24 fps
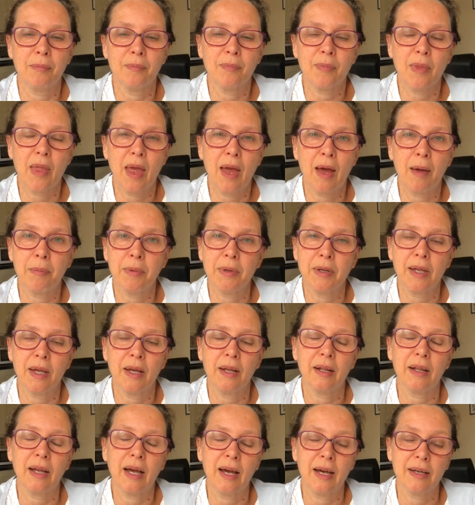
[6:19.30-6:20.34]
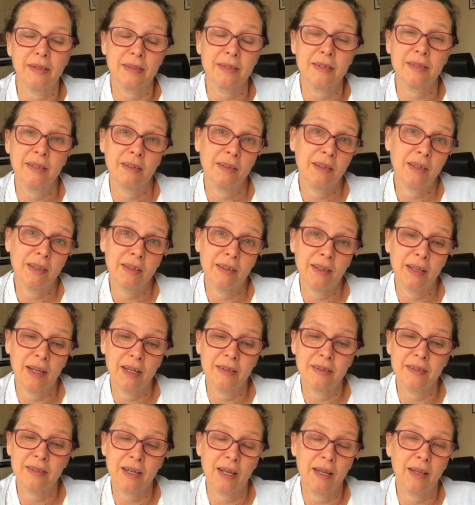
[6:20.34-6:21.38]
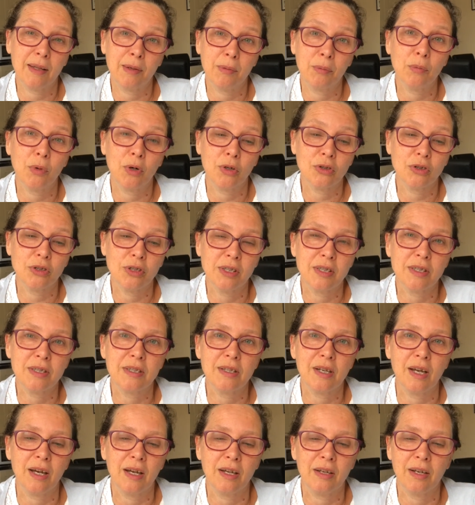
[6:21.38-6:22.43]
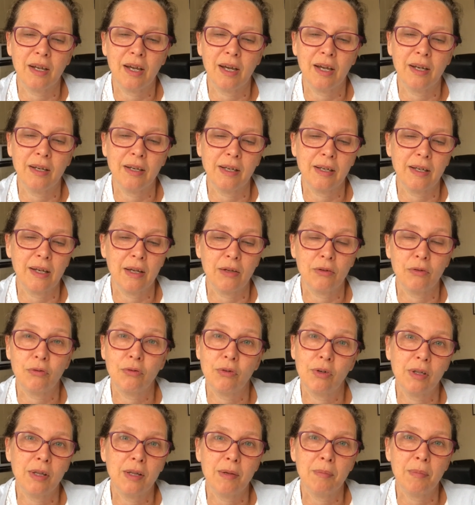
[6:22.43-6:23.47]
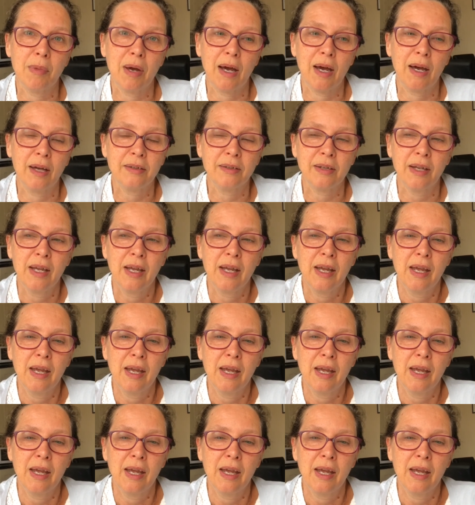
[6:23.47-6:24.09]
Abigail has to in the end tell him what she's done, and he gets really mad